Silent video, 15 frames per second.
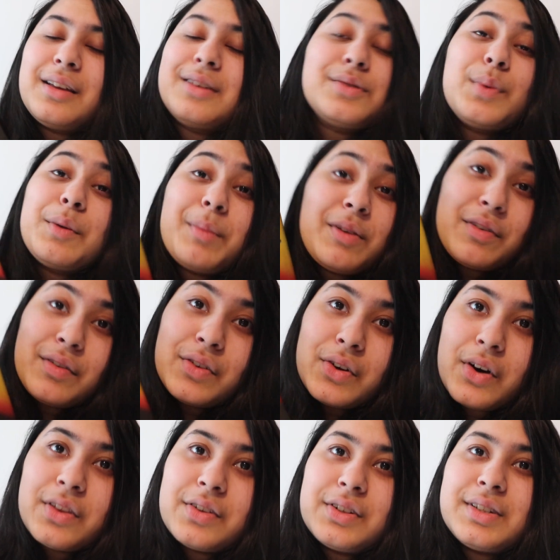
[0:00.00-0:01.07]
is one of my favorite
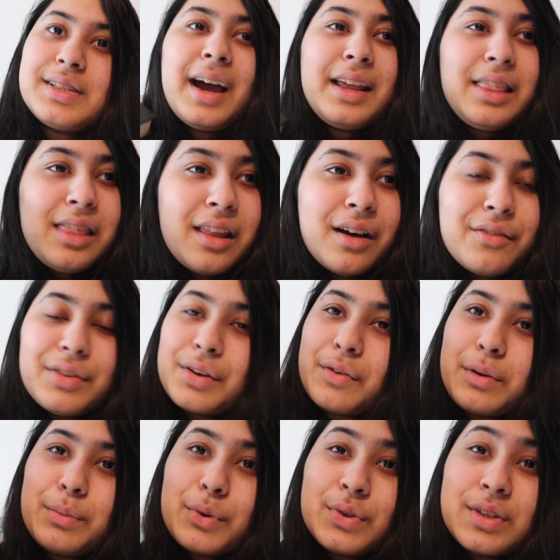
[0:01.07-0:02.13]
authors. I love the
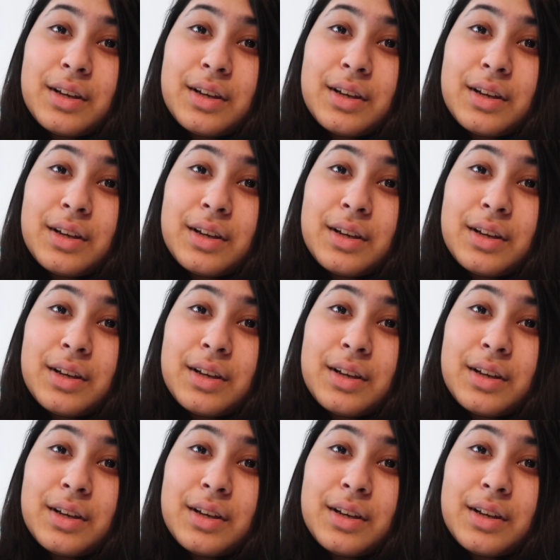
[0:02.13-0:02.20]
Green Bone